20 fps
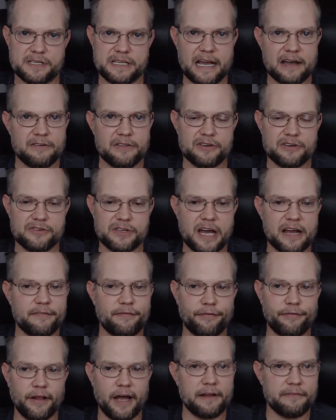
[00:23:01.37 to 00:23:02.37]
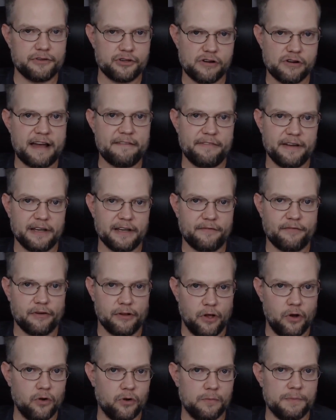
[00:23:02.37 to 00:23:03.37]
Now, there's not a flood of traffic for
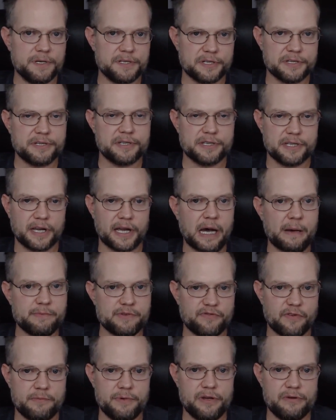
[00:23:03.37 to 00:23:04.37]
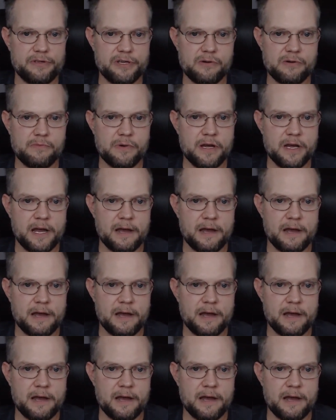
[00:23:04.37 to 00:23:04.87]
local businesses that comes from YouTube,